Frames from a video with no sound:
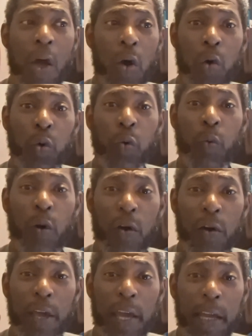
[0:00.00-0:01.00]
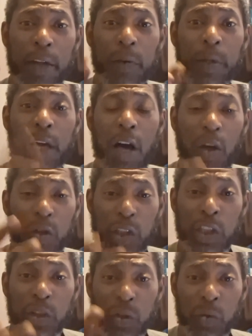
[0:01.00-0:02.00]
who the word ignorant called
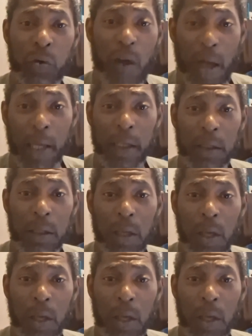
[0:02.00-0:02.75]
Jesus Christ,